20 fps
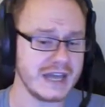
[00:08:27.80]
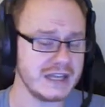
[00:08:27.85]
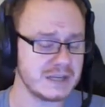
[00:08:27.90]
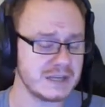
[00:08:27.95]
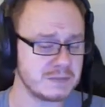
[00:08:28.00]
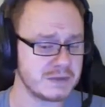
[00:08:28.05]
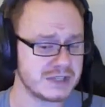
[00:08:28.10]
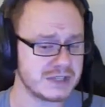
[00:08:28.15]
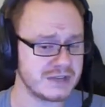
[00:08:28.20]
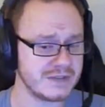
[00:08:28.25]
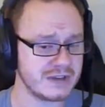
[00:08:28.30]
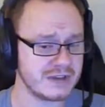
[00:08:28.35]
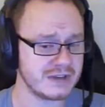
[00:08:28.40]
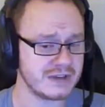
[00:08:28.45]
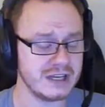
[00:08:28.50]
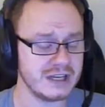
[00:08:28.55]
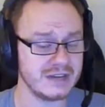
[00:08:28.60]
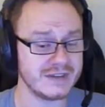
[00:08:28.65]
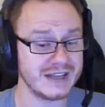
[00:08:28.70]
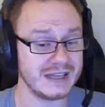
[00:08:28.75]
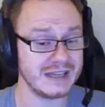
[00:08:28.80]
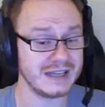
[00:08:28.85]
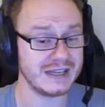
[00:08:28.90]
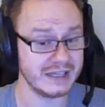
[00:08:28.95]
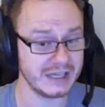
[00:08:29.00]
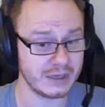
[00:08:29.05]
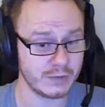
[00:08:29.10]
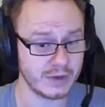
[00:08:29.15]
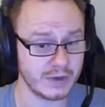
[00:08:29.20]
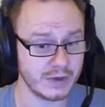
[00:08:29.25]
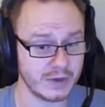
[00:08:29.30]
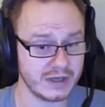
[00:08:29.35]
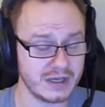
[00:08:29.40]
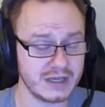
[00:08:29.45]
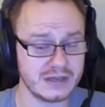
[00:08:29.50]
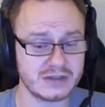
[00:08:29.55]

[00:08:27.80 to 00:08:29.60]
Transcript: and the specific heat of a liquid